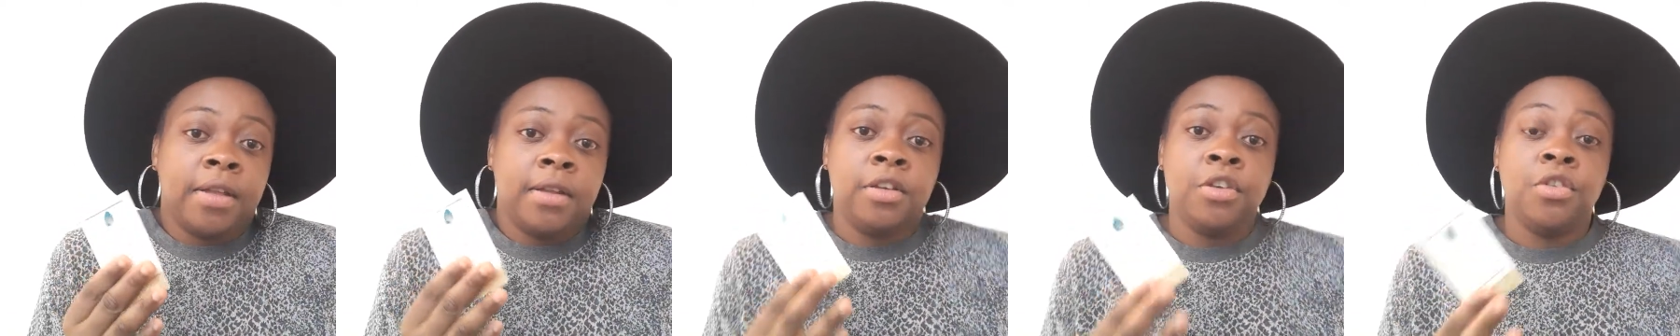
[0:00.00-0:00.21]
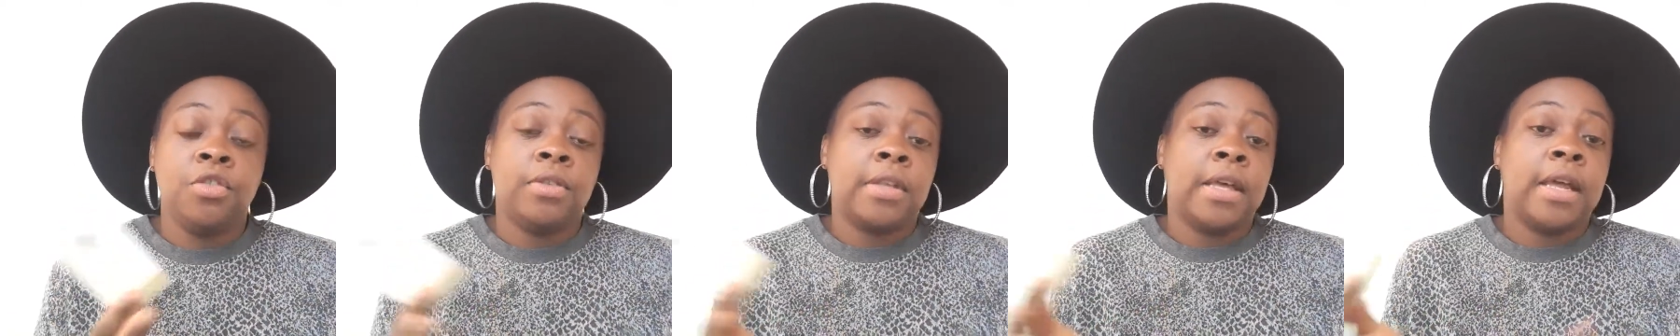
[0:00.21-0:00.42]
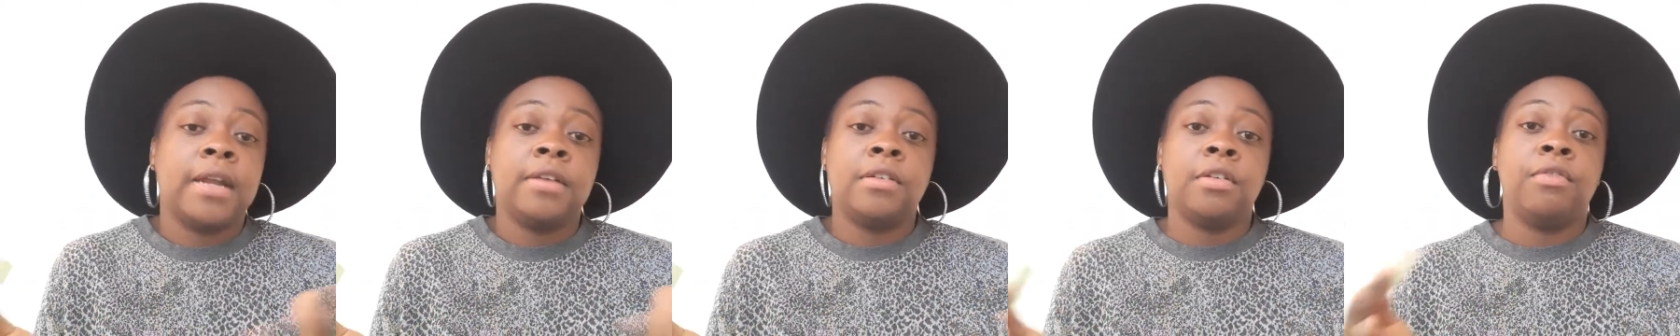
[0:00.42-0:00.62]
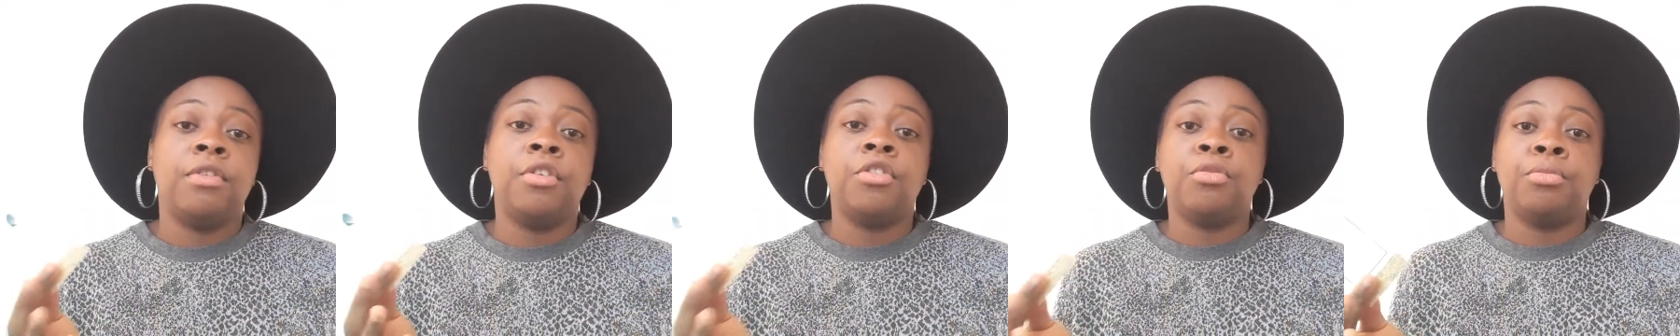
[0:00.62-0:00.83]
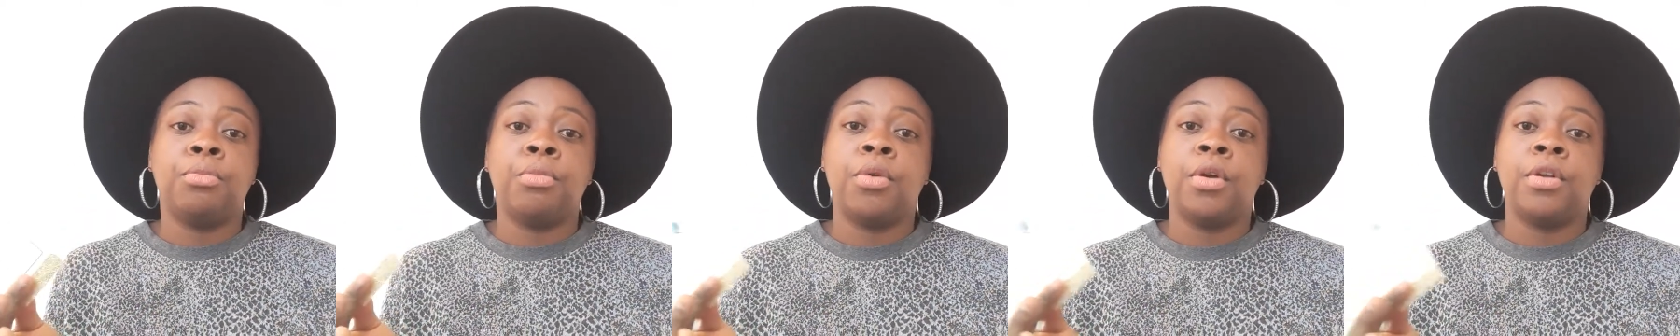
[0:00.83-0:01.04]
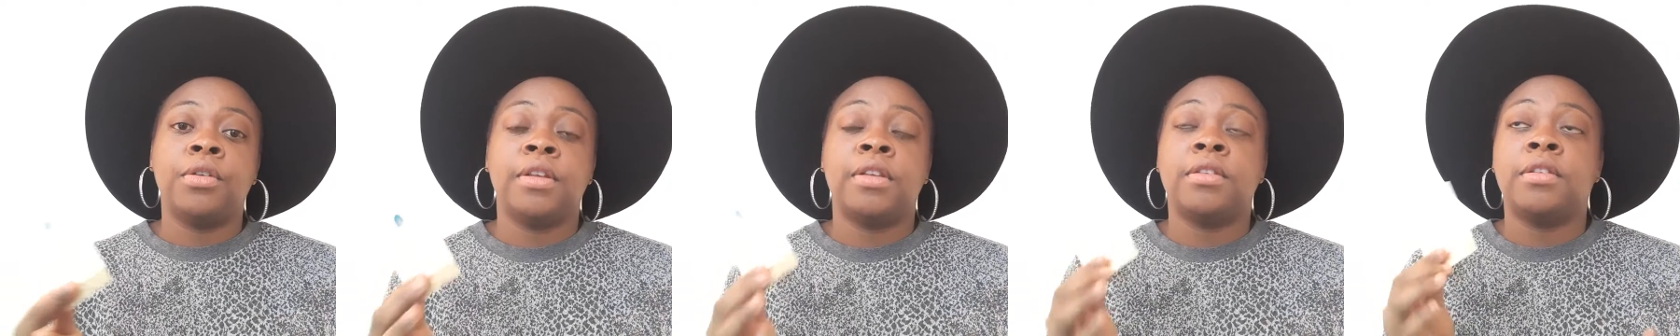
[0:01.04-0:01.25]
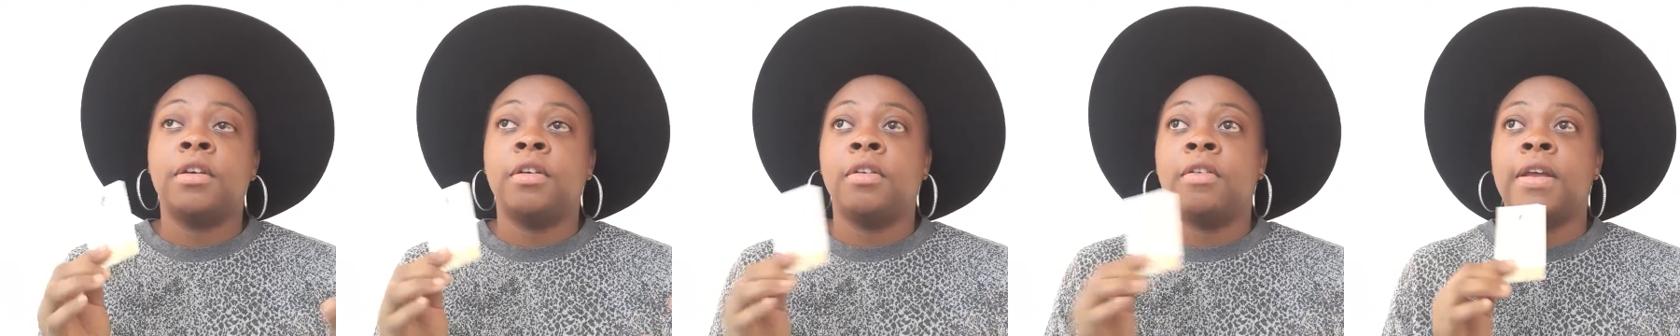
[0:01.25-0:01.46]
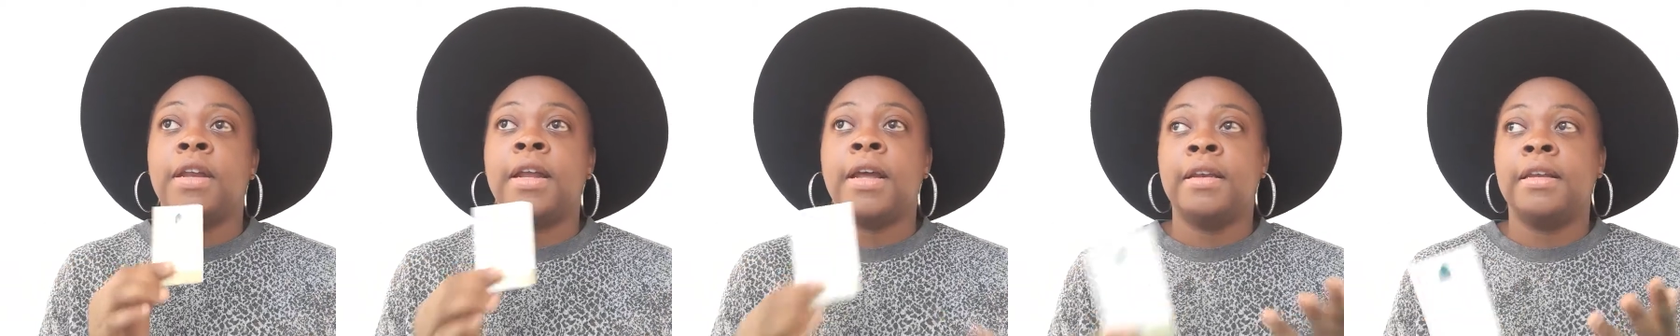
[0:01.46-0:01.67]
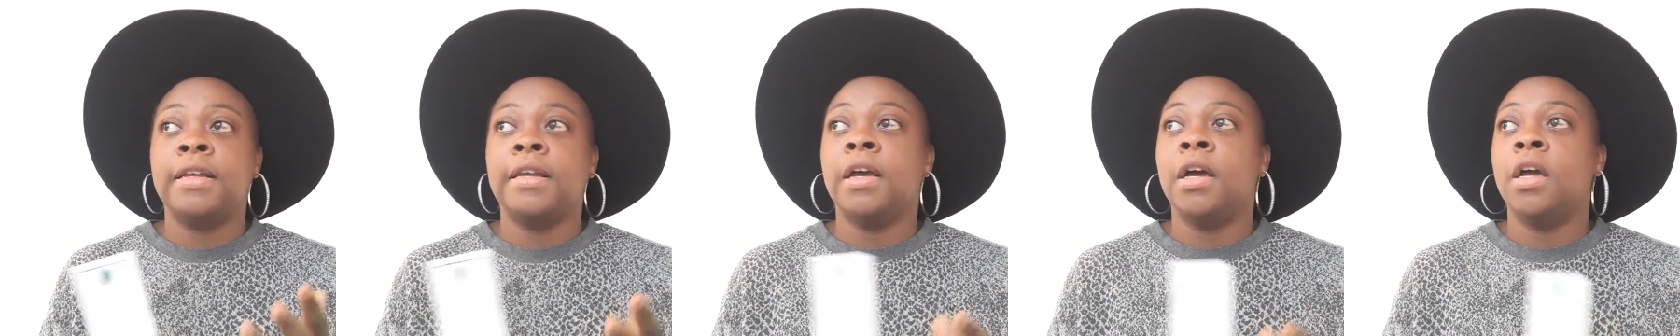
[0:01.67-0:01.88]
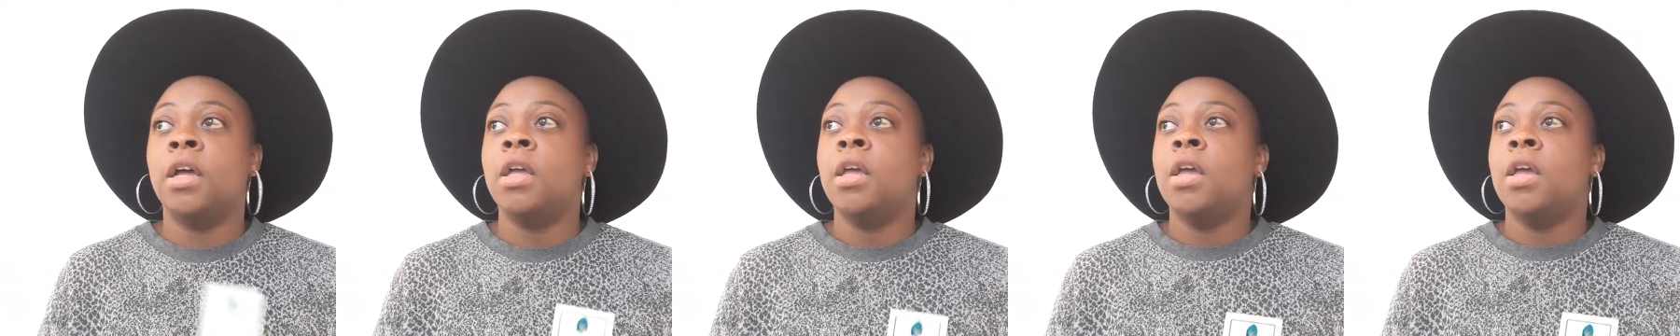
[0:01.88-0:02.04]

and use that as a vision board. That's a great idea.